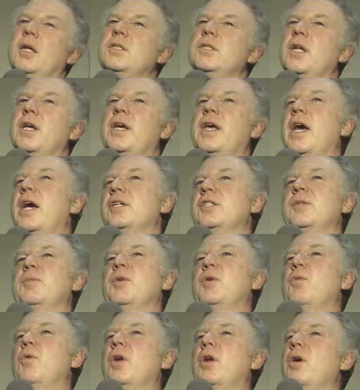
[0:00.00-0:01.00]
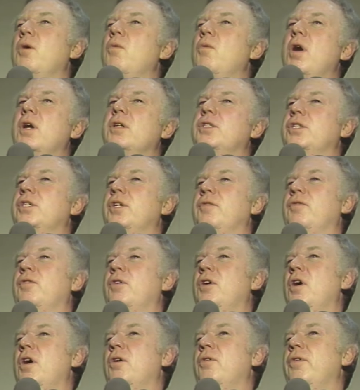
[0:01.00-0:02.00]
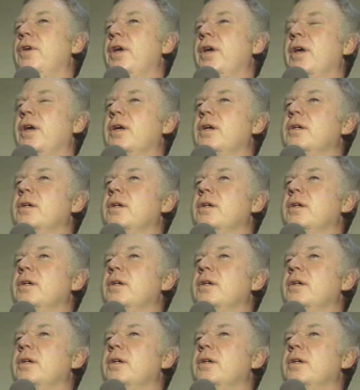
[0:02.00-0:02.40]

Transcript: It's like asking me what I want, syph or gonorrhea.